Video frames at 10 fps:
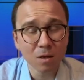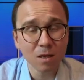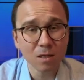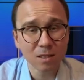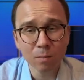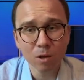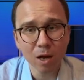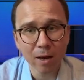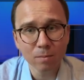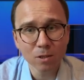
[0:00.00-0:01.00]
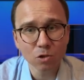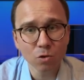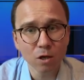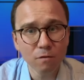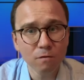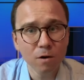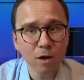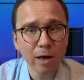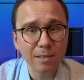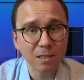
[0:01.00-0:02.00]
sometimes, so if
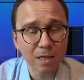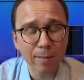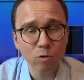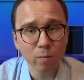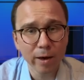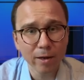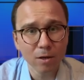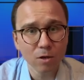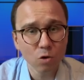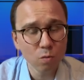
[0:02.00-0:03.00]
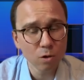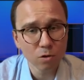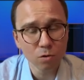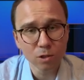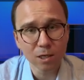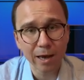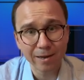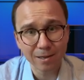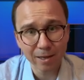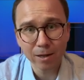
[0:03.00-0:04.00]
as a subdomain you will use
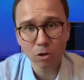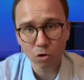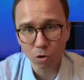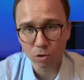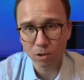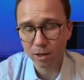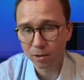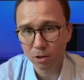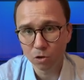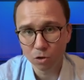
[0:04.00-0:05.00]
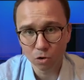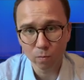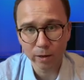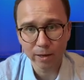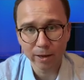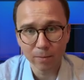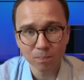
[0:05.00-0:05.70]
n8n dot and then your domain name,